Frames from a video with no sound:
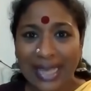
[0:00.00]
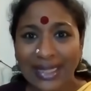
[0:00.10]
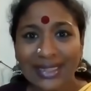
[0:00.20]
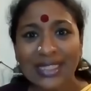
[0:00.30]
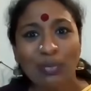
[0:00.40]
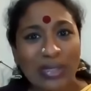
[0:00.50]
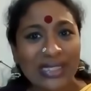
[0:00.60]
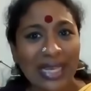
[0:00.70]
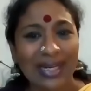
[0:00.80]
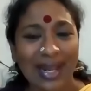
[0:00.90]
Can this be
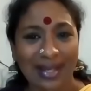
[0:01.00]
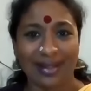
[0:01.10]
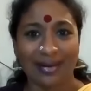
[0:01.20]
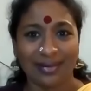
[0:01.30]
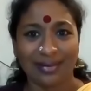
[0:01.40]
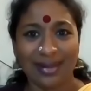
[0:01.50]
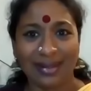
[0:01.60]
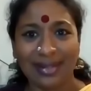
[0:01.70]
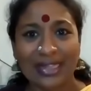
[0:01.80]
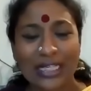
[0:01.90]
said like that
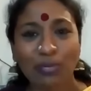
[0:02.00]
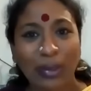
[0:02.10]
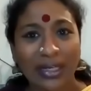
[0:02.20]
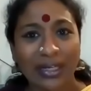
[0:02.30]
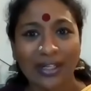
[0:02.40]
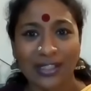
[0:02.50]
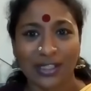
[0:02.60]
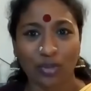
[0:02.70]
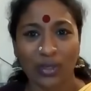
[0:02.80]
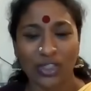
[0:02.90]
in this particular
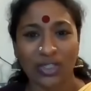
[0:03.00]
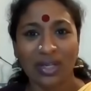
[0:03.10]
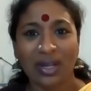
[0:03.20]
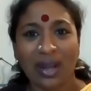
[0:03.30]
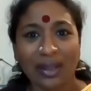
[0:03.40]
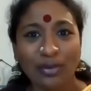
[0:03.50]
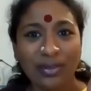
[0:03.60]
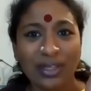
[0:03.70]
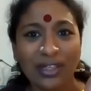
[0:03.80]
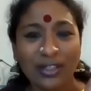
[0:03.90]
situation? Are you
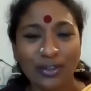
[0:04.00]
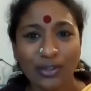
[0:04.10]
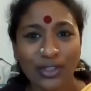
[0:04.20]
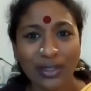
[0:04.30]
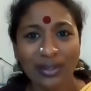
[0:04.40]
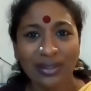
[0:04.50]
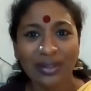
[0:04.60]
really neutral?